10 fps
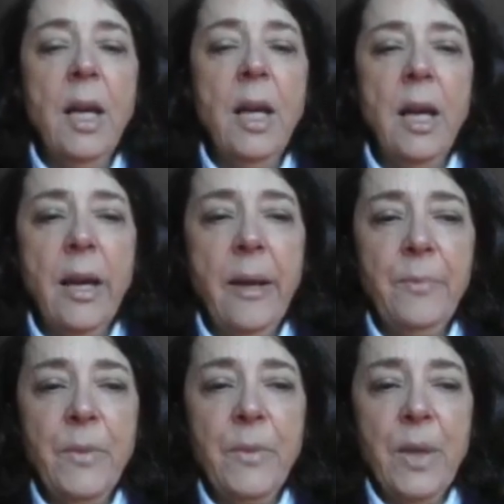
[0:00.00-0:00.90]

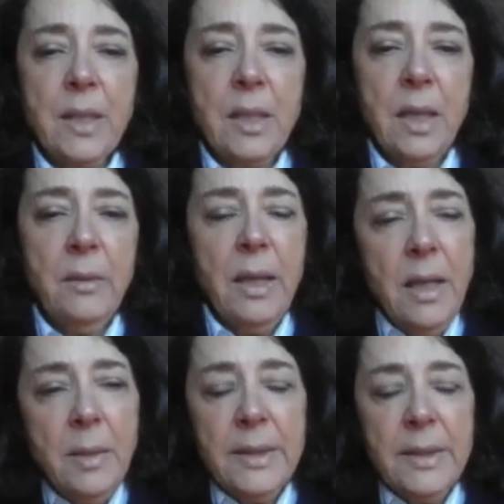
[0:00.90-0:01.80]
It is
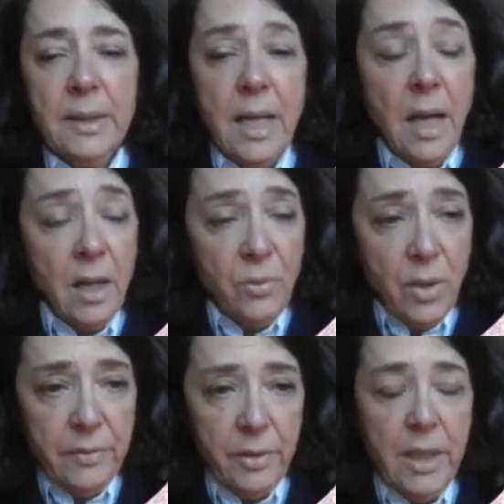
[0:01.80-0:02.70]
limited.
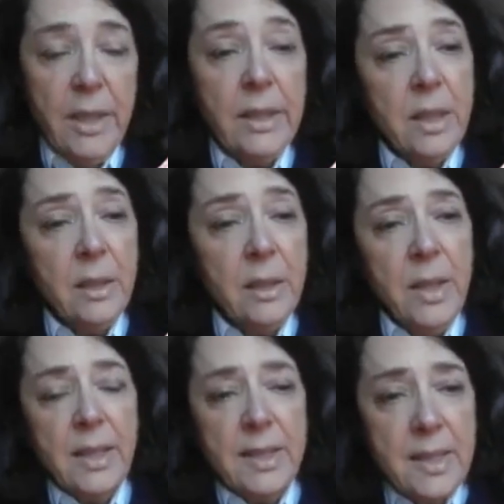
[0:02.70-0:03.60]
However, it can
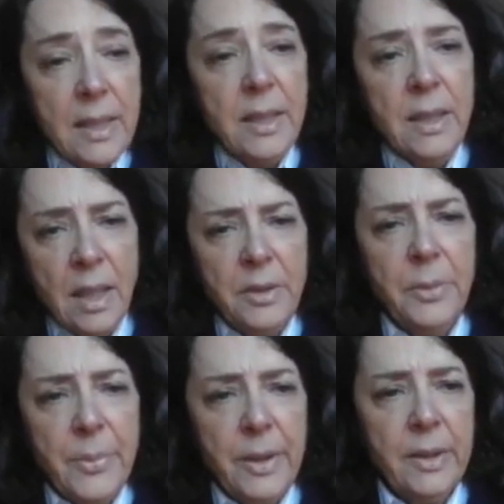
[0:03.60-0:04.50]
be extending a
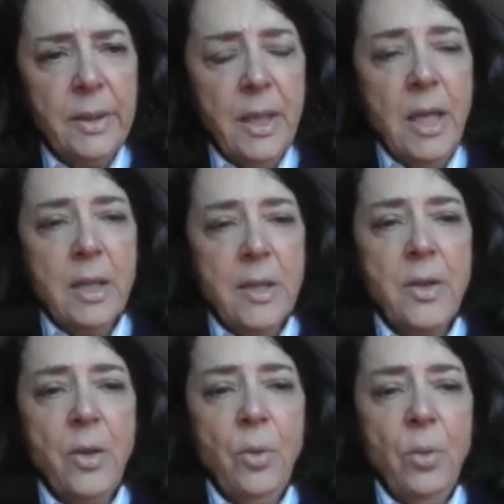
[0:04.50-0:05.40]
little bit.
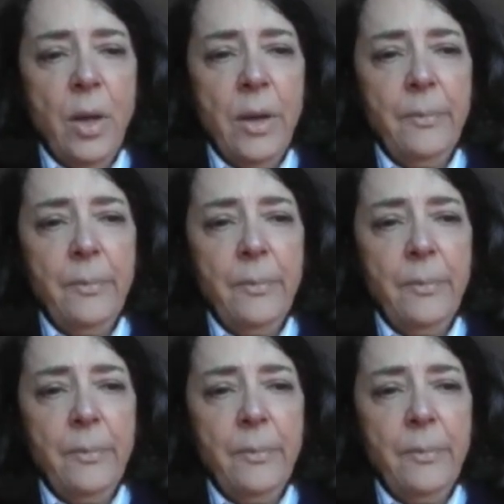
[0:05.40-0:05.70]
So